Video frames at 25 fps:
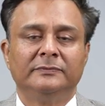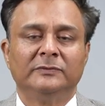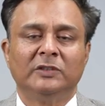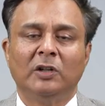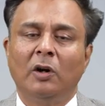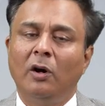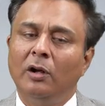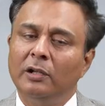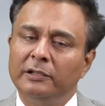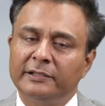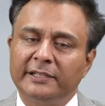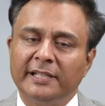
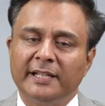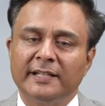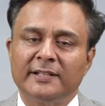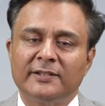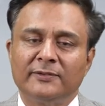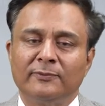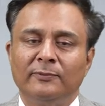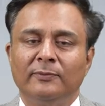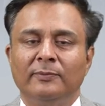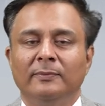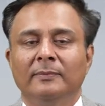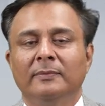All
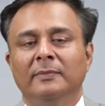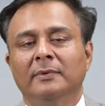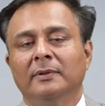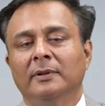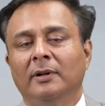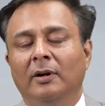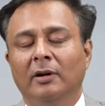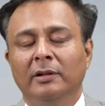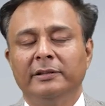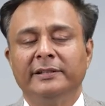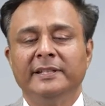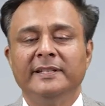
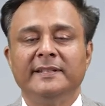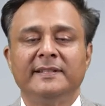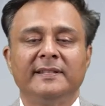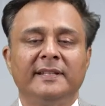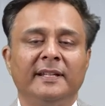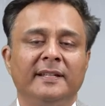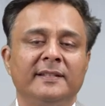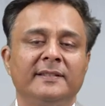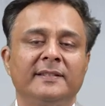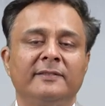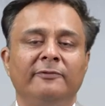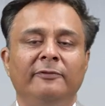these
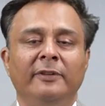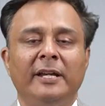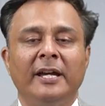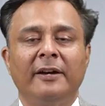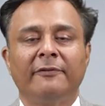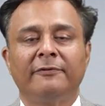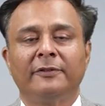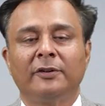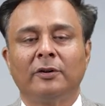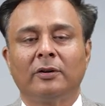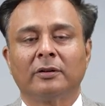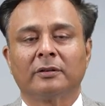things we
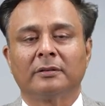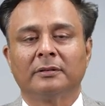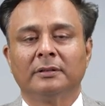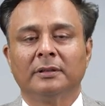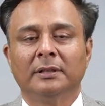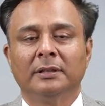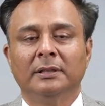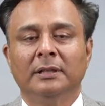have talked